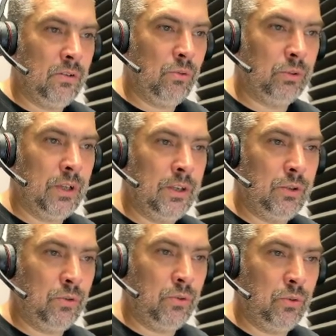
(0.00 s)
what I
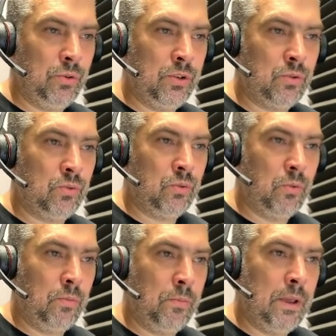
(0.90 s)
need to do is
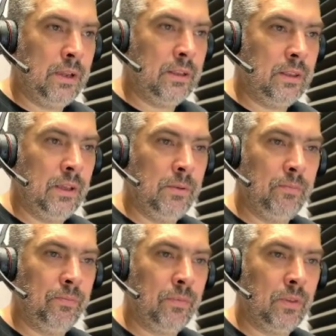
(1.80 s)
to make them
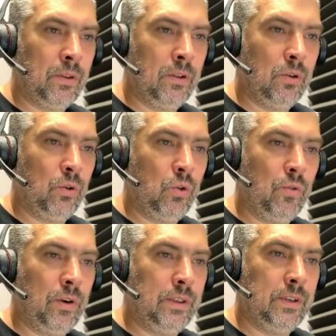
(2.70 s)

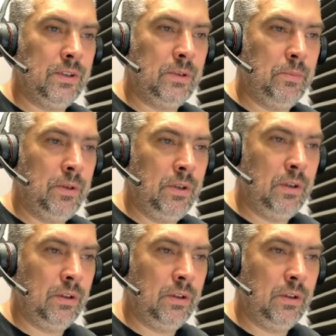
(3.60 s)
over TCP,